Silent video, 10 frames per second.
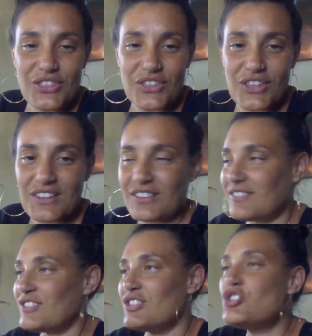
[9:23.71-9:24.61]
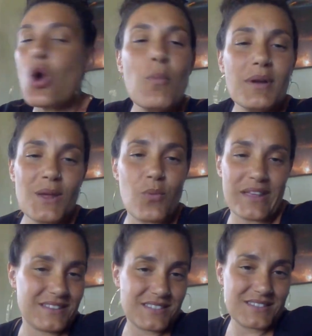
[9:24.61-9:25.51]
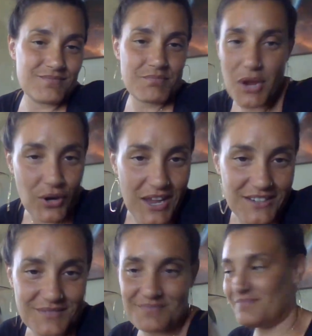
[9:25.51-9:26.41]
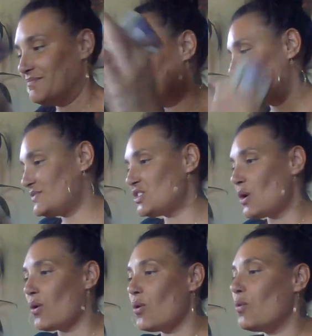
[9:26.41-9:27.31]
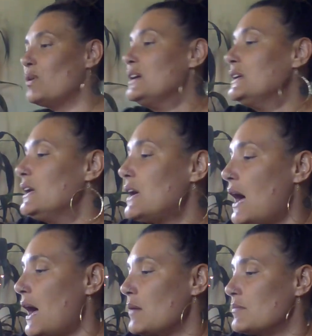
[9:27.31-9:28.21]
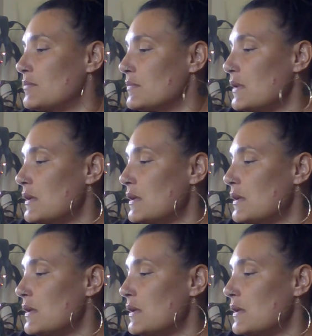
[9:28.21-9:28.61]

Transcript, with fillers: the nobody wins period so, um,